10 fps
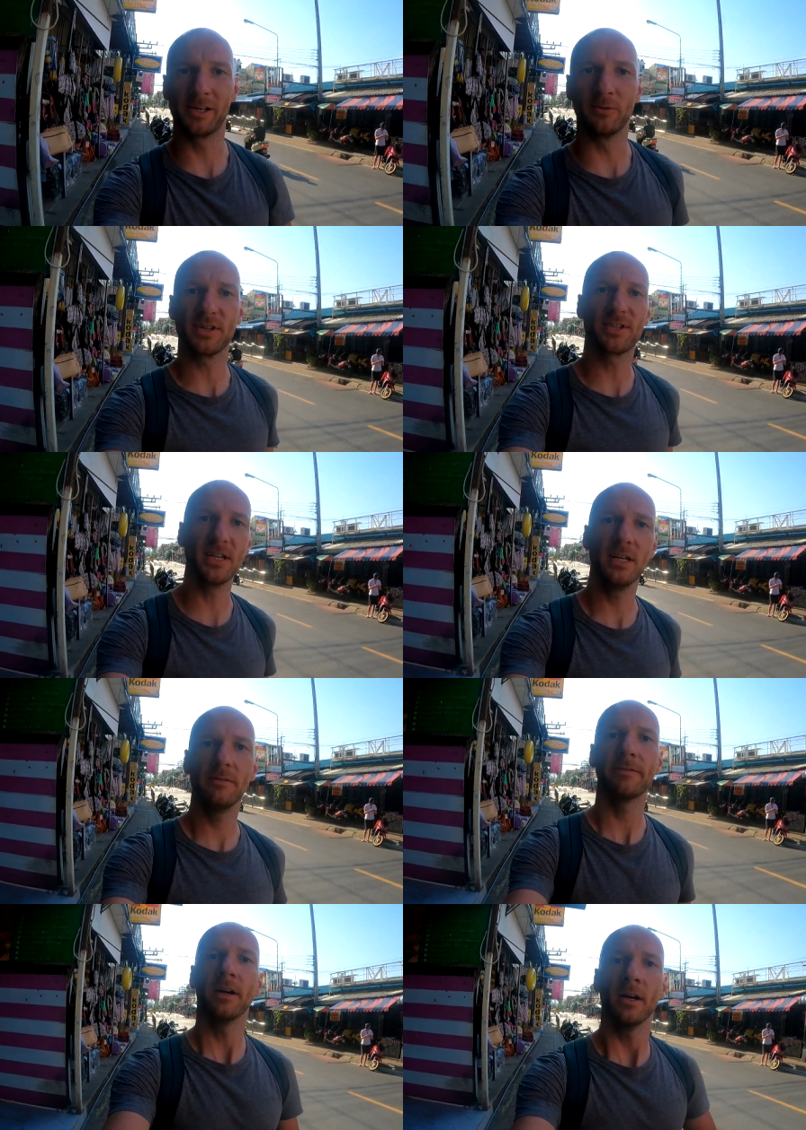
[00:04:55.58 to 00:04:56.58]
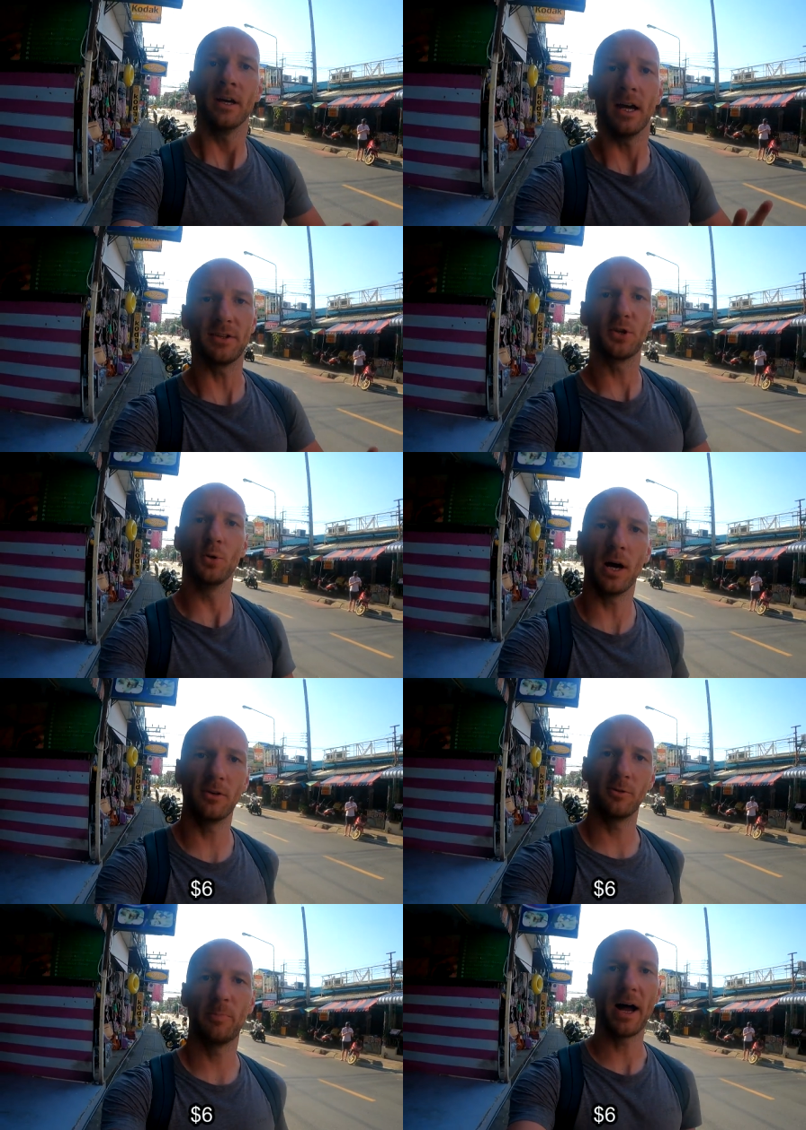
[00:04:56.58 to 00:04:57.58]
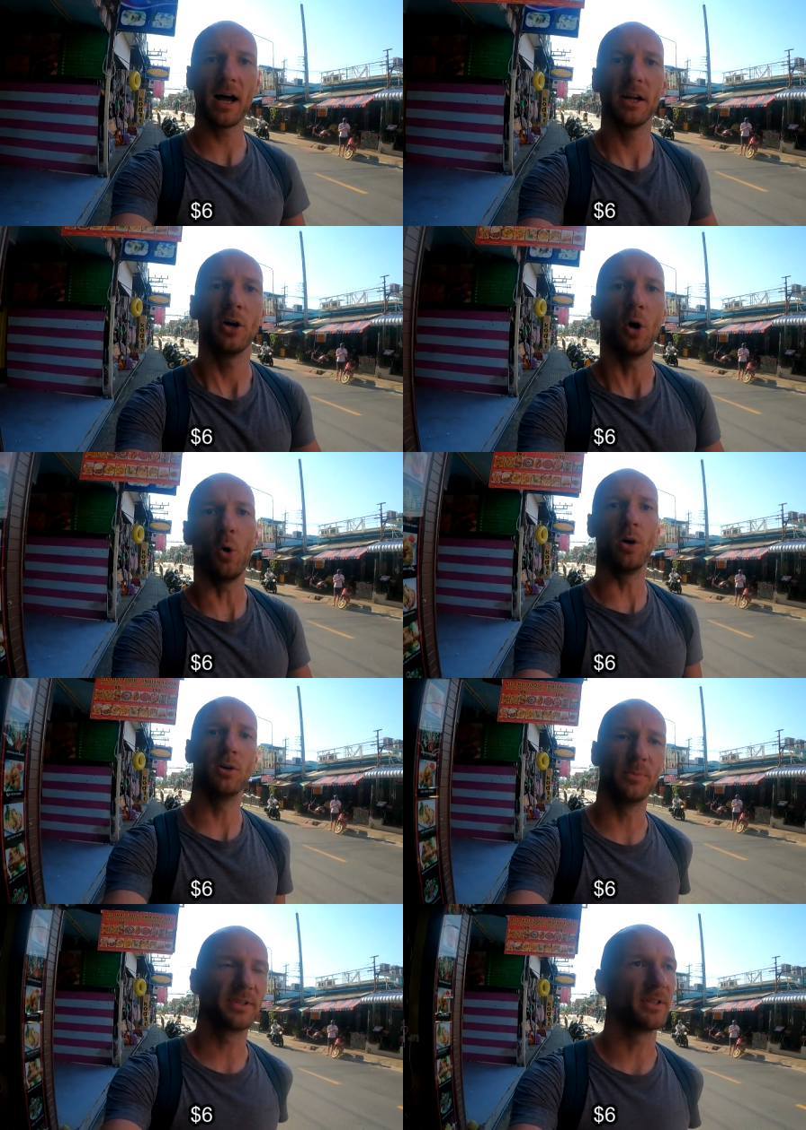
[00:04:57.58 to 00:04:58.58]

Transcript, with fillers: he can receive a 200 baht oil